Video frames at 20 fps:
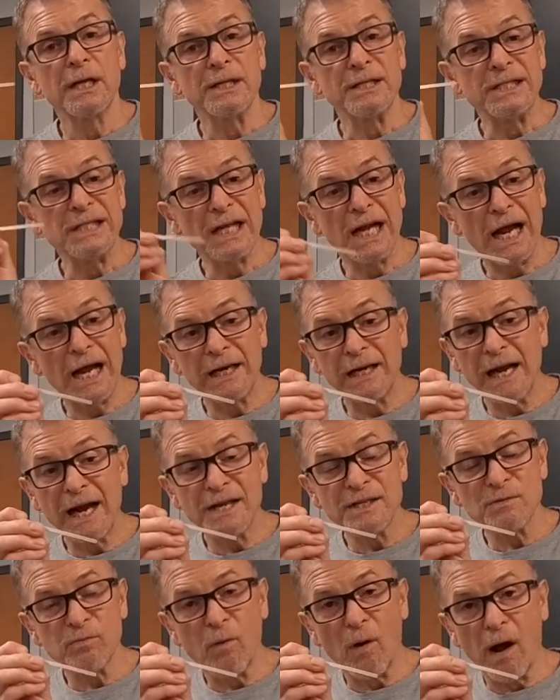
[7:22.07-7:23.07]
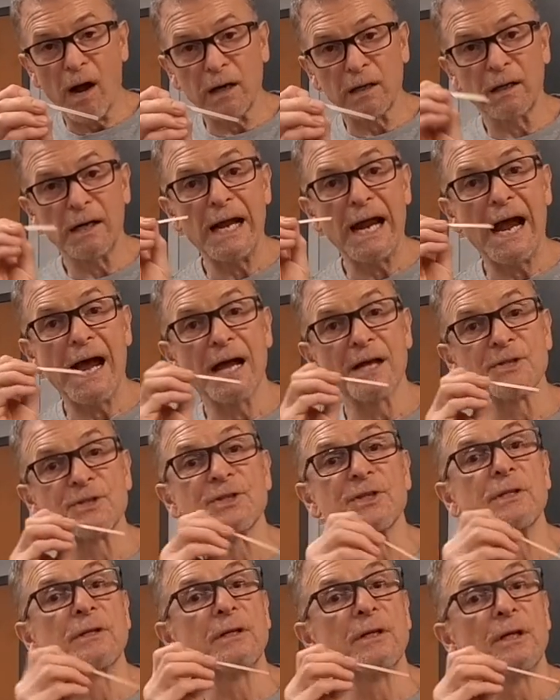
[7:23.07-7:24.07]
Deionized water
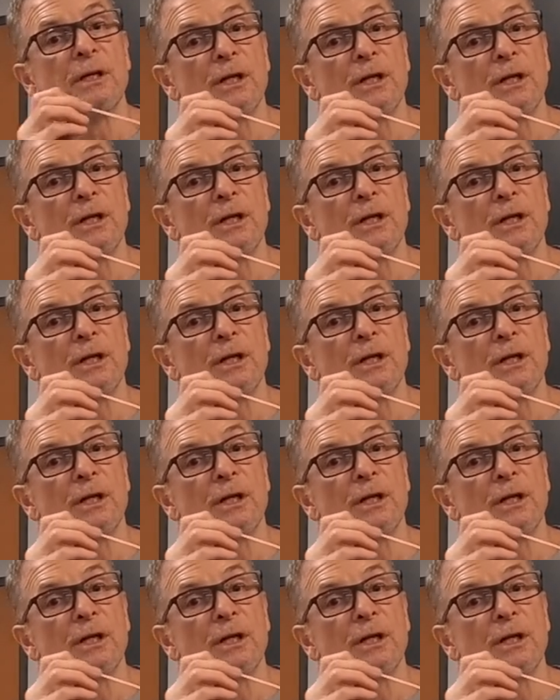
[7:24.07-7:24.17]
has